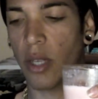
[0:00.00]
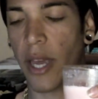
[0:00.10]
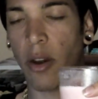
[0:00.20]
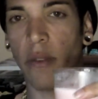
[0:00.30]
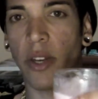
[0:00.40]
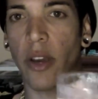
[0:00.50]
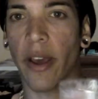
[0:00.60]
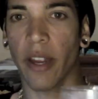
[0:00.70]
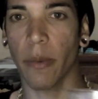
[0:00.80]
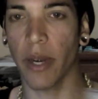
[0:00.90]
I don't even know
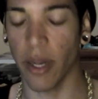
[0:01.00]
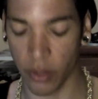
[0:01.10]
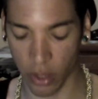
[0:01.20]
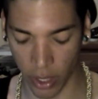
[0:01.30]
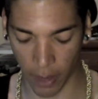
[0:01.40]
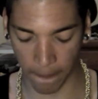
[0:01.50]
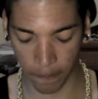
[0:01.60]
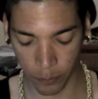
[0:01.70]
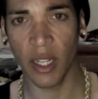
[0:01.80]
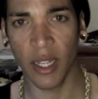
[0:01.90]
how you pronounce her name.
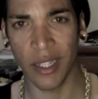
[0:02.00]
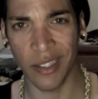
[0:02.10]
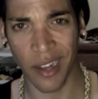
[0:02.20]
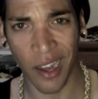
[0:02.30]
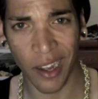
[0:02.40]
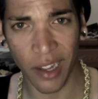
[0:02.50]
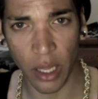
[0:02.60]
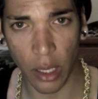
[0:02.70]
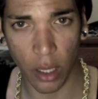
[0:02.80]
Nayeon.